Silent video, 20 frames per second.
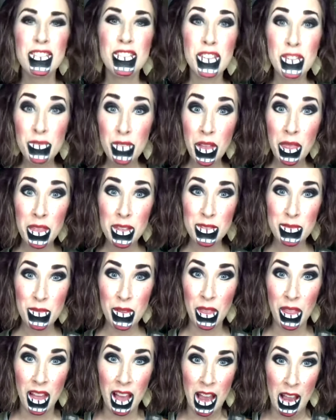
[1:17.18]
I should have done this
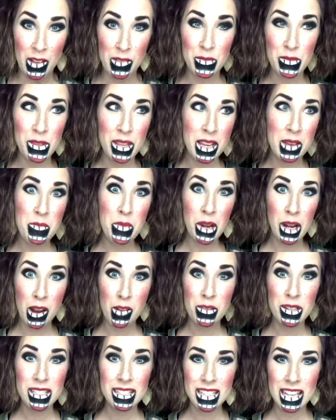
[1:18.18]
one live, like, but I
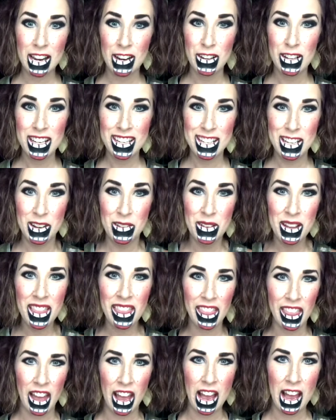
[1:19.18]
was scared to do it
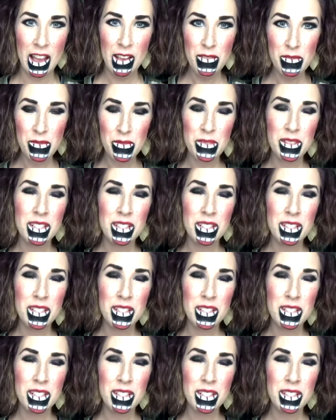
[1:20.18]
live.